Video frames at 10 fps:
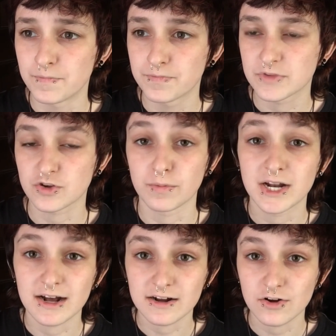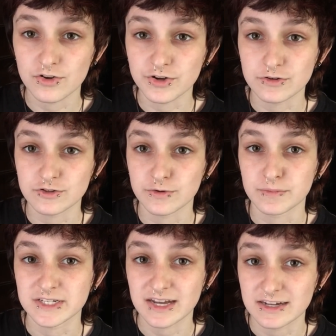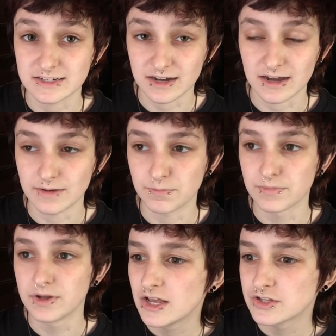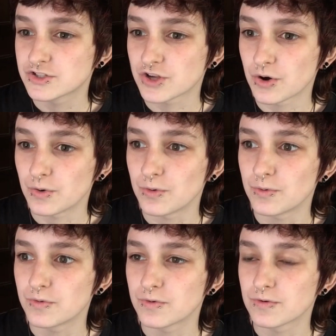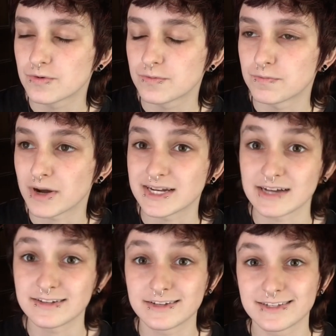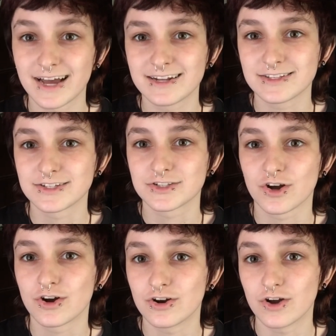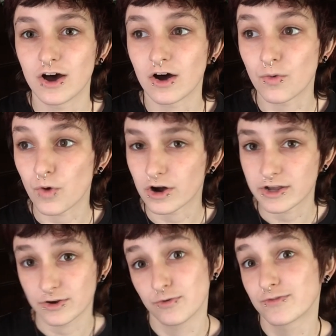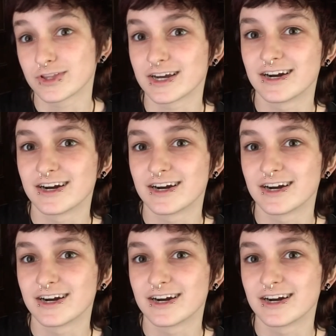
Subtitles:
So my dad called out to him a second time. So my dad decided to start walking over there